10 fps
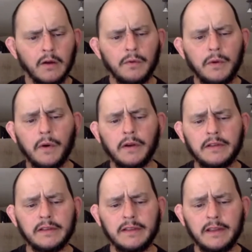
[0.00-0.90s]
We want
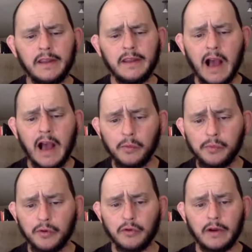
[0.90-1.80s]
to see the OWL
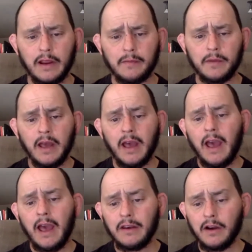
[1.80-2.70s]
program
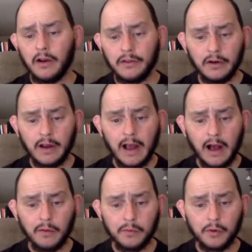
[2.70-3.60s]
and other
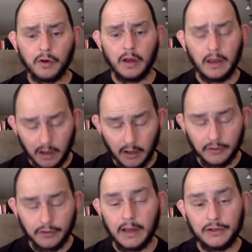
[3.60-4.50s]

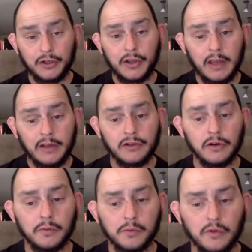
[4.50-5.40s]

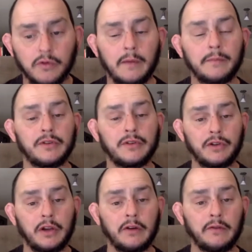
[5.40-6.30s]
educational programs
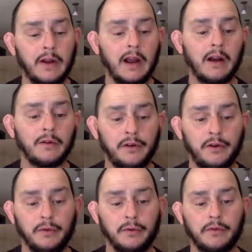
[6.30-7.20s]
serve our
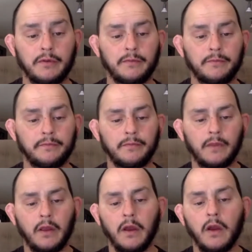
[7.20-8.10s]
youth.
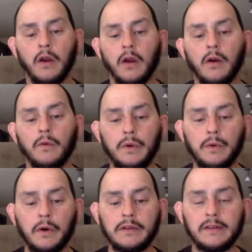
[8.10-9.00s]
We
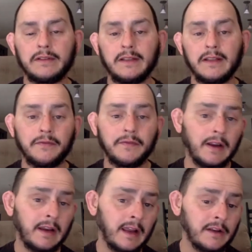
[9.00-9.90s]
want to see the
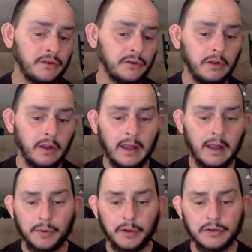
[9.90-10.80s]
financial
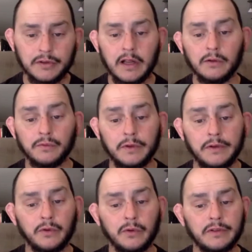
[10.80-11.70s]
and personnel
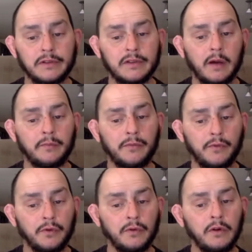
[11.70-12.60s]
resources come
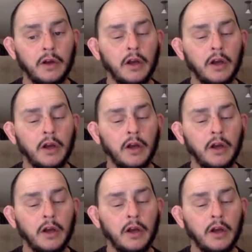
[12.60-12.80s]
through